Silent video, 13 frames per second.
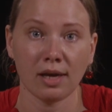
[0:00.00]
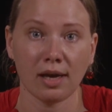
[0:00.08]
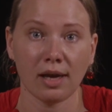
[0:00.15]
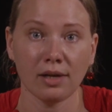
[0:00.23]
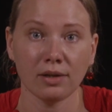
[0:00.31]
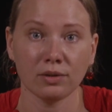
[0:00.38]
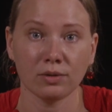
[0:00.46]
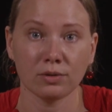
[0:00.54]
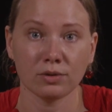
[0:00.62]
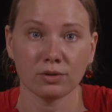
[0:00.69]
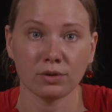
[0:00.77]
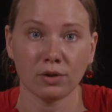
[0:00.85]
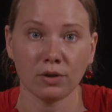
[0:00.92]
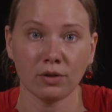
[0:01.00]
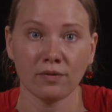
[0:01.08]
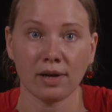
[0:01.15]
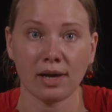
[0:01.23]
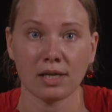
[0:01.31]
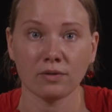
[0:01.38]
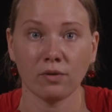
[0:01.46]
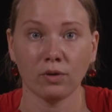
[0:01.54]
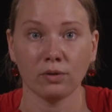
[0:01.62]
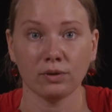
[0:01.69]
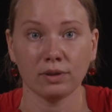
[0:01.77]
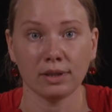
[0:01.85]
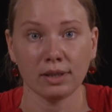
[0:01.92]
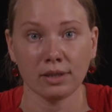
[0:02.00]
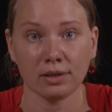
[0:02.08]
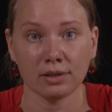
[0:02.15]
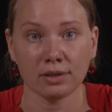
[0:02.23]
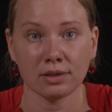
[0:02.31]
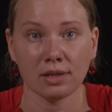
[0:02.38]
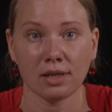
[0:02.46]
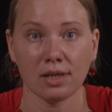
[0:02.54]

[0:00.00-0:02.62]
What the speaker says: and to serve as volunteers